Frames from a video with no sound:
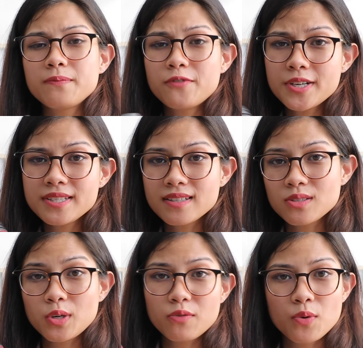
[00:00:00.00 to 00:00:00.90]
First,
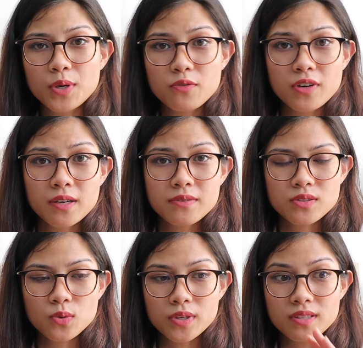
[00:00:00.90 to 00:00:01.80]
it's 24-105,
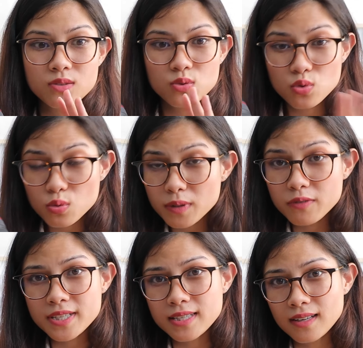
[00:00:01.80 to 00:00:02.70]
so it's
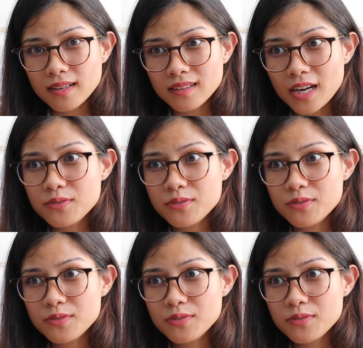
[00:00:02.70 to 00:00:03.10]
super versatile.